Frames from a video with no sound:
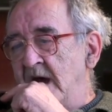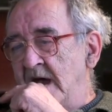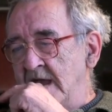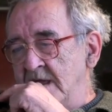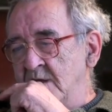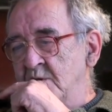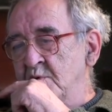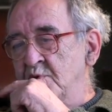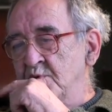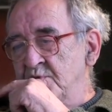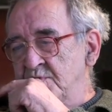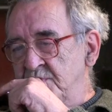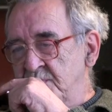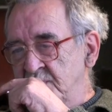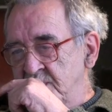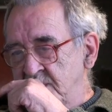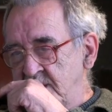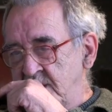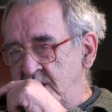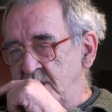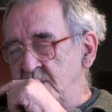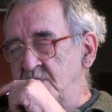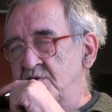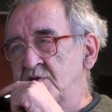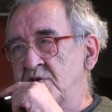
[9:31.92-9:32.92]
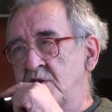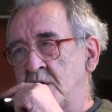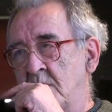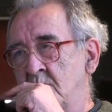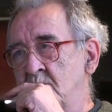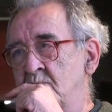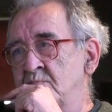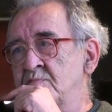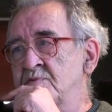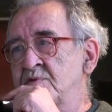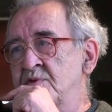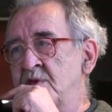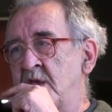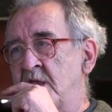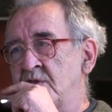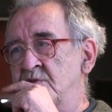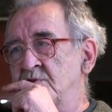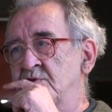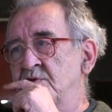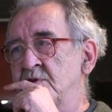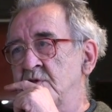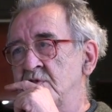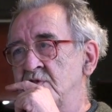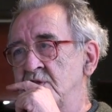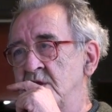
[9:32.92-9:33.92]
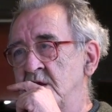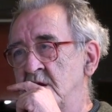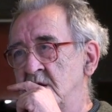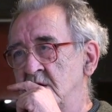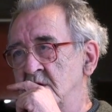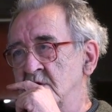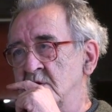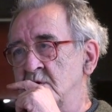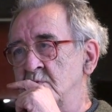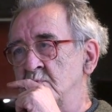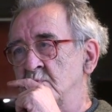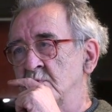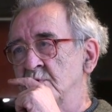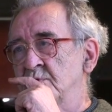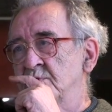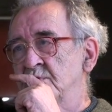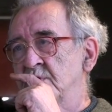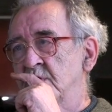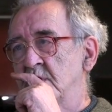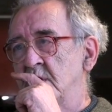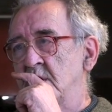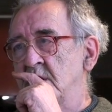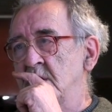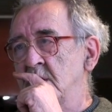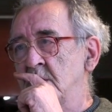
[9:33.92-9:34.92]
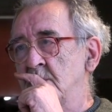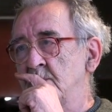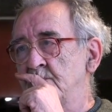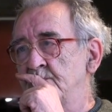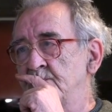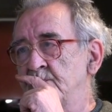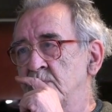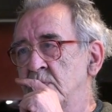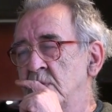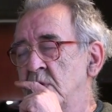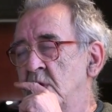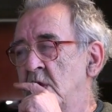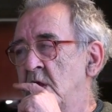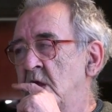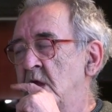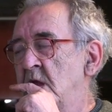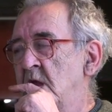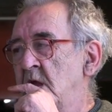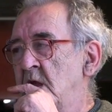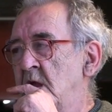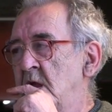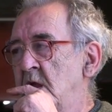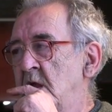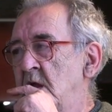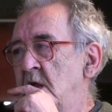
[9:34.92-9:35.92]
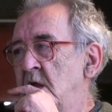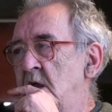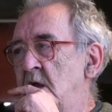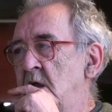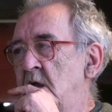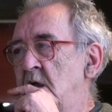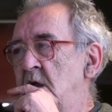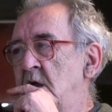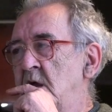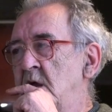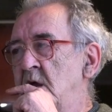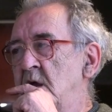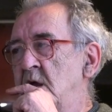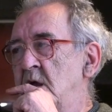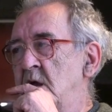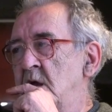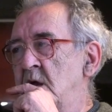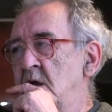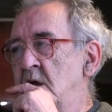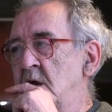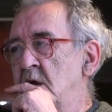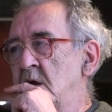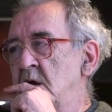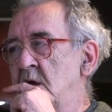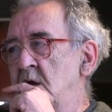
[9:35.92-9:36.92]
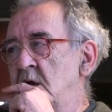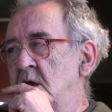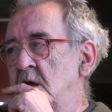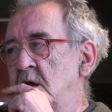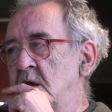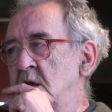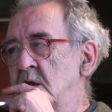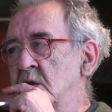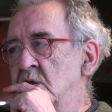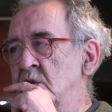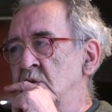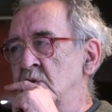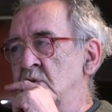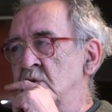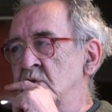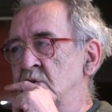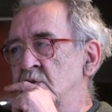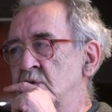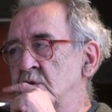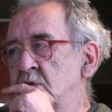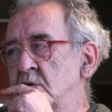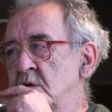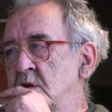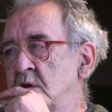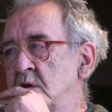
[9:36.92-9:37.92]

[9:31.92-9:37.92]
I could see some sense in the arguments there. And